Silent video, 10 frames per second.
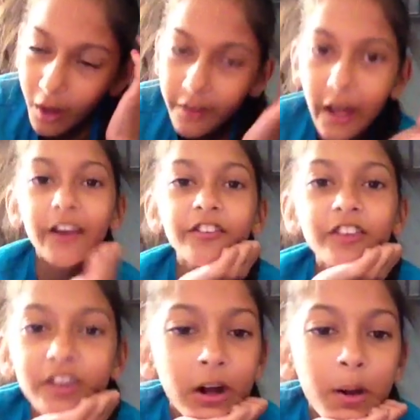I
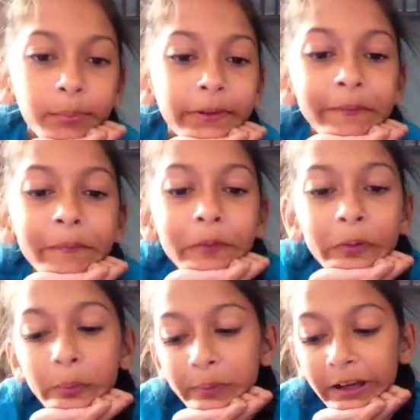actually can't believe that
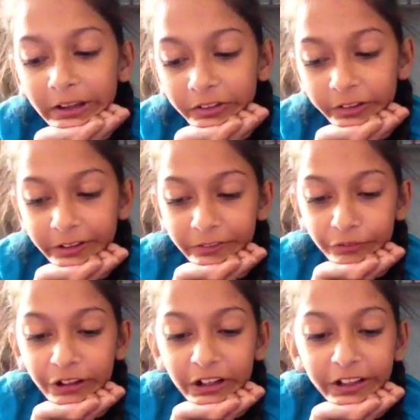no one actually
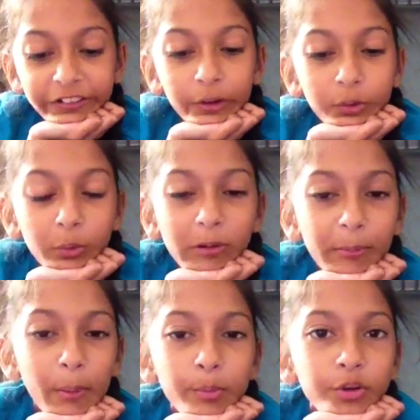realized I was wearing
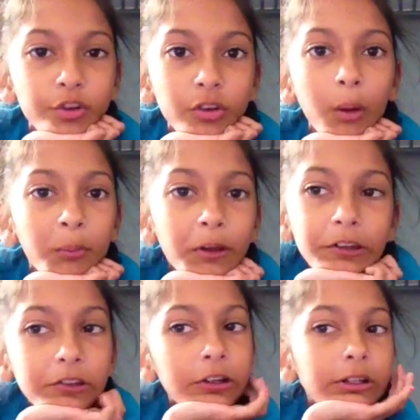my
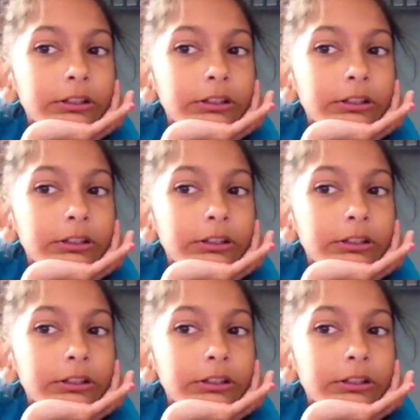pajamas.